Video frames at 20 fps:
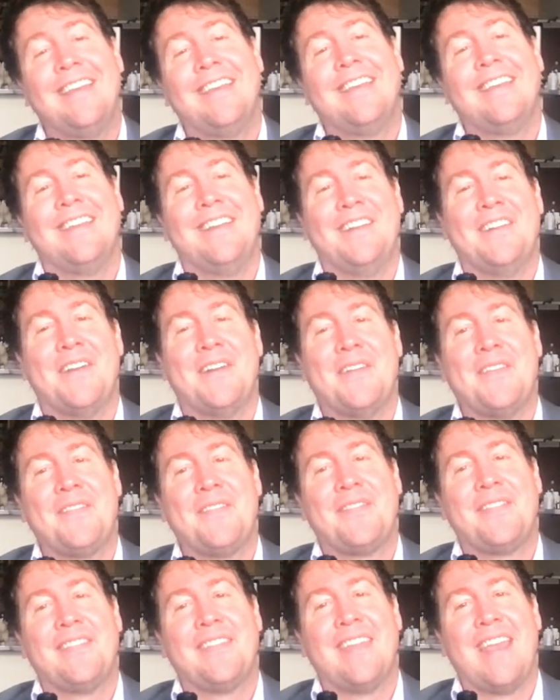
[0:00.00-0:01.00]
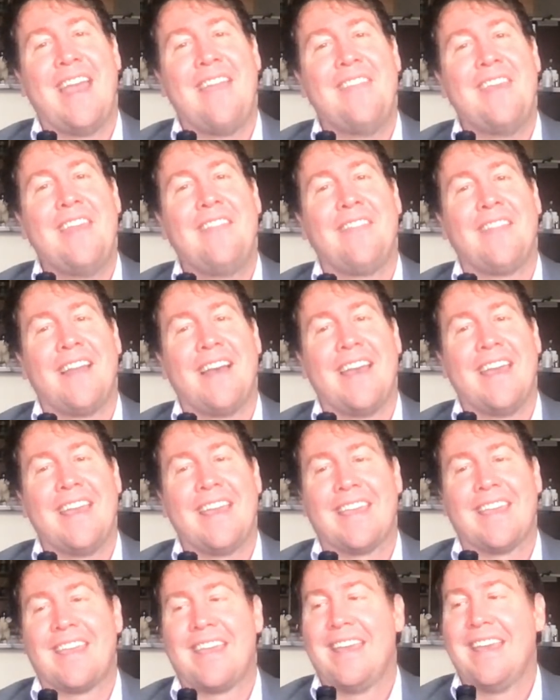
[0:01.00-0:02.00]
And then
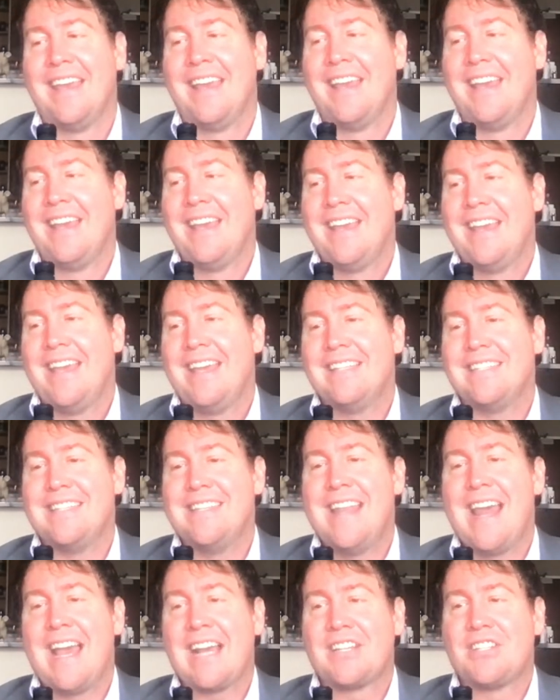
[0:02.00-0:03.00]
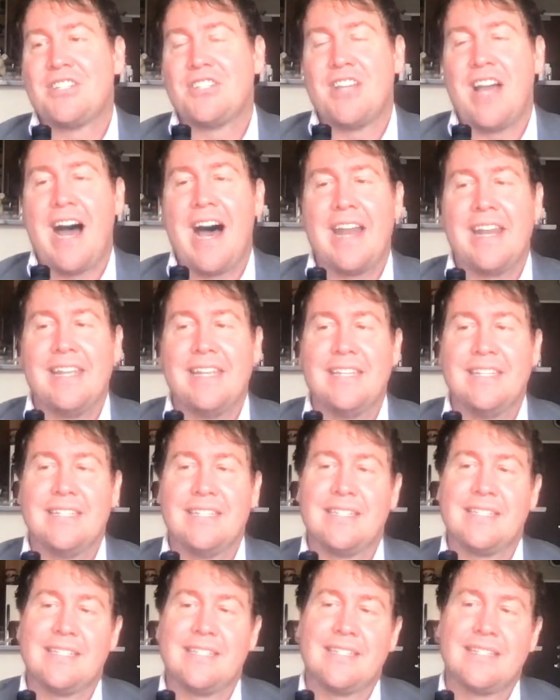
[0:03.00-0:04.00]
like his next shot
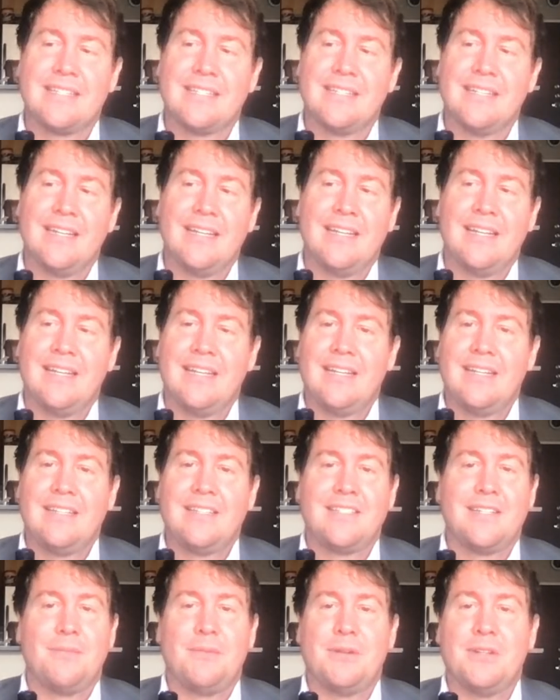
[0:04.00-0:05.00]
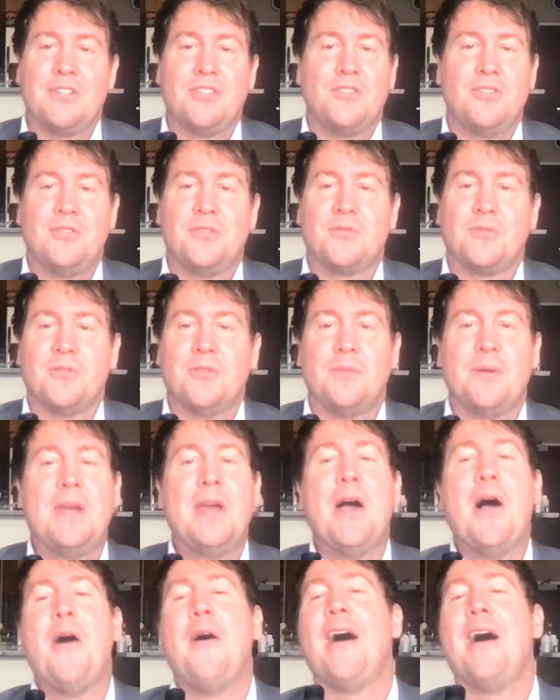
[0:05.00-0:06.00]
is someone shoots
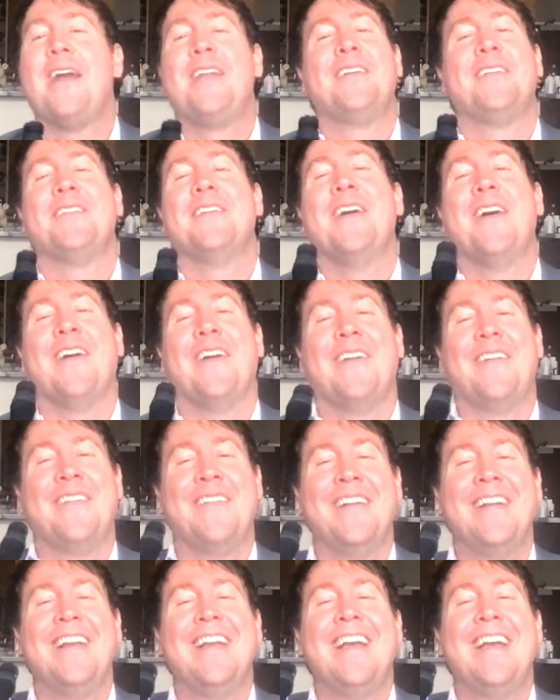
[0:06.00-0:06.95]
Rubio. I don't know.